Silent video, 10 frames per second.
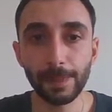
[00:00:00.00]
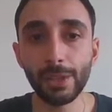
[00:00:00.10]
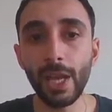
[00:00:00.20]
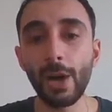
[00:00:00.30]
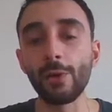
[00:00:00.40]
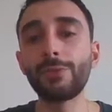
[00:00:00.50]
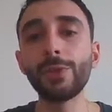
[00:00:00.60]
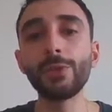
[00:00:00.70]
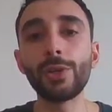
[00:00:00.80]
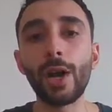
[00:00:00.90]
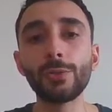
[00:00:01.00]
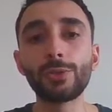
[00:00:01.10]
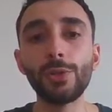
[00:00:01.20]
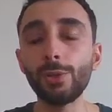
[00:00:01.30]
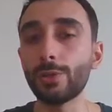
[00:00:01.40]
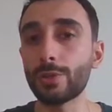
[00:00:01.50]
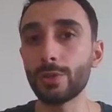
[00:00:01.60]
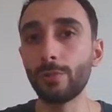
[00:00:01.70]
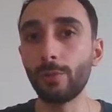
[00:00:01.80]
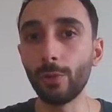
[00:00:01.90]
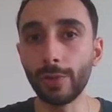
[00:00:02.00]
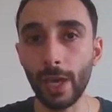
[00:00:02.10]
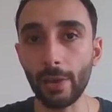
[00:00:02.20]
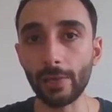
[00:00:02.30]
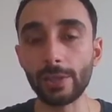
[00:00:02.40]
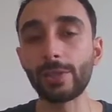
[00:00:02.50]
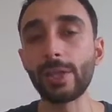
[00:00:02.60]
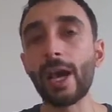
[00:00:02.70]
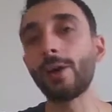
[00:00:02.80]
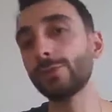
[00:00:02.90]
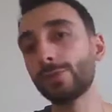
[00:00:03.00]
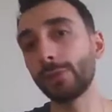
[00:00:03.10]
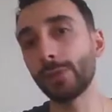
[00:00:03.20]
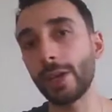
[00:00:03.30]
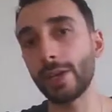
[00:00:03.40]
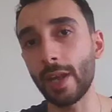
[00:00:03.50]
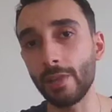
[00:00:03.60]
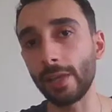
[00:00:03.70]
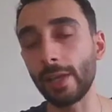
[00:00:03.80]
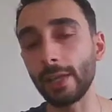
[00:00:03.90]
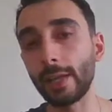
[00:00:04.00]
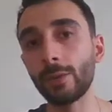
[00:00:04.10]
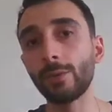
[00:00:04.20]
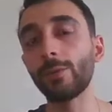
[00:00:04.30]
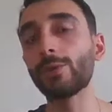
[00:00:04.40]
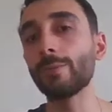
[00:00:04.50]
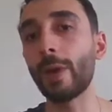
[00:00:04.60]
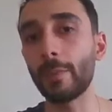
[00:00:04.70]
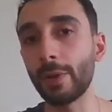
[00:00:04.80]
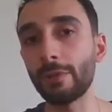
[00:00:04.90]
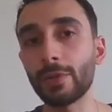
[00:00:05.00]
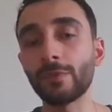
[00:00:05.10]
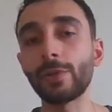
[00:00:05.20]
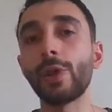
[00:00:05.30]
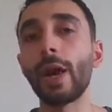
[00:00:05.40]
Now, if you don't know how to use moving average, then I'll drop you another link, which is my previous video.